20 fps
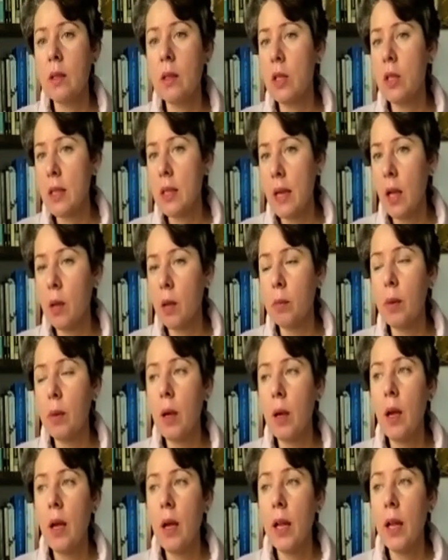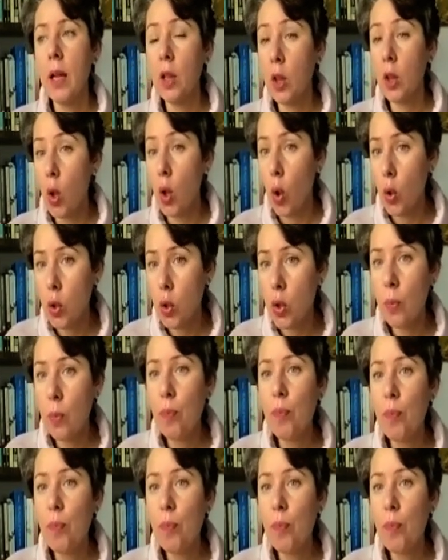It does help a lot,